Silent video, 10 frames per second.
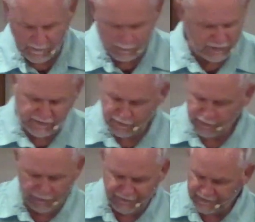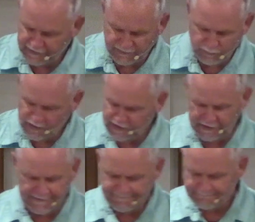material things,
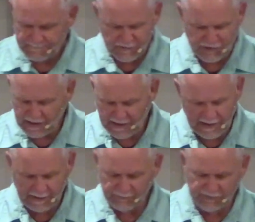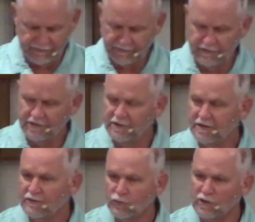money, jobs,
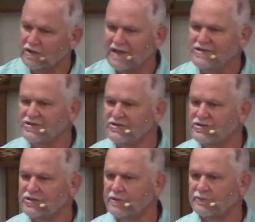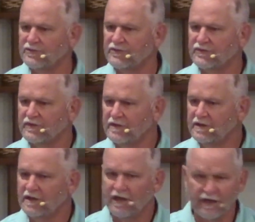relationships,
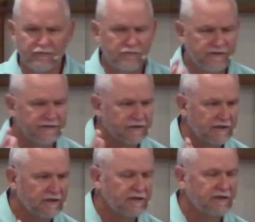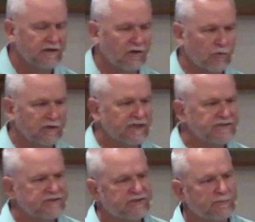other than a
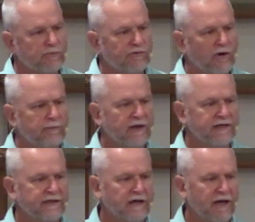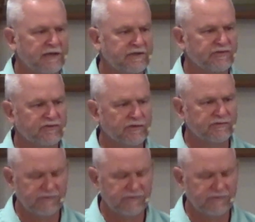relationship with Almighty God and His Son